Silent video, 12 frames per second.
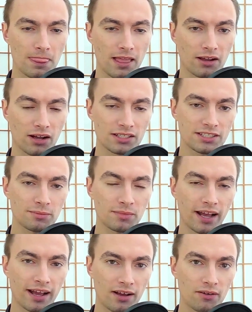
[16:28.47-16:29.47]
caused him to
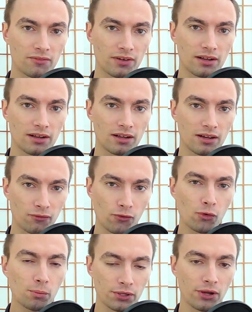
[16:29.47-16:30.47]
have a
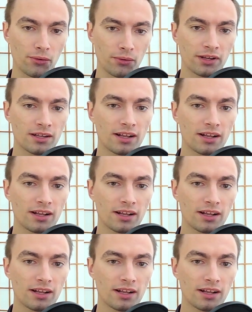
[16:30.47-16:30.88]
full-blown